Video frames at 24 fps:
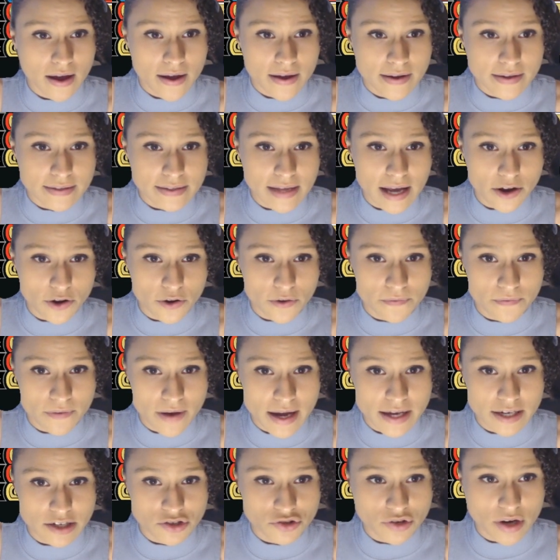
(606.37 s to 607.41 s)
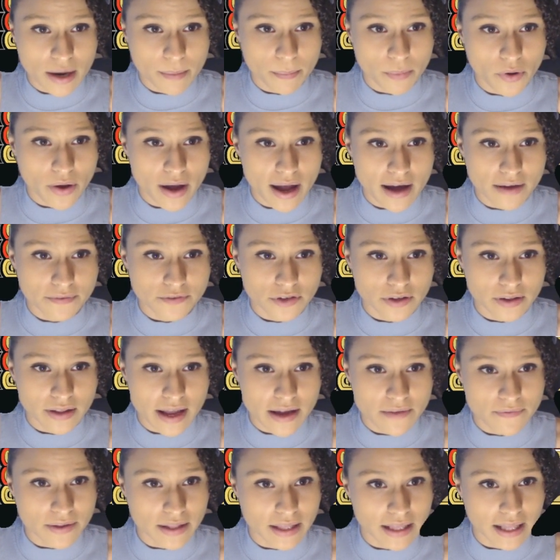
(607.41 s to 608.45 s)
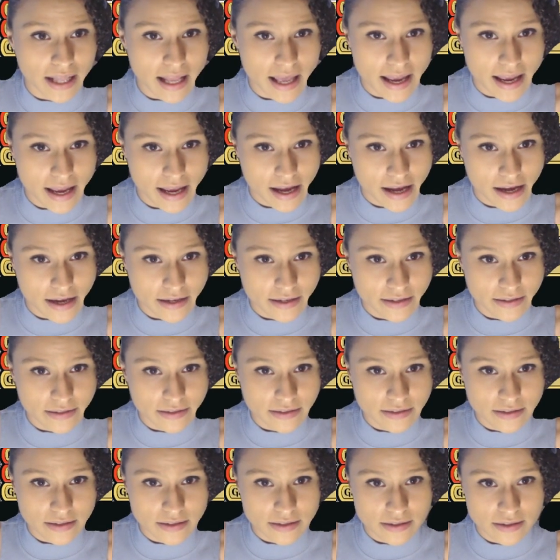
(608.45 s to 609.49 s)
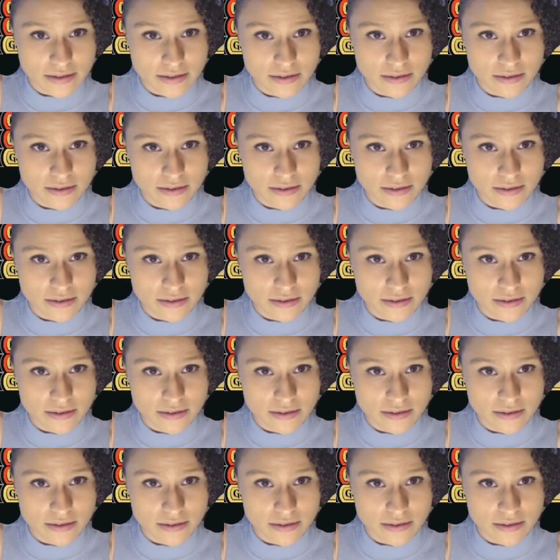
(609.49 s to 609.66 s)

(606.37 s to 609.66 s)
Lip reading: sacrifice, trample, afterlife, a land.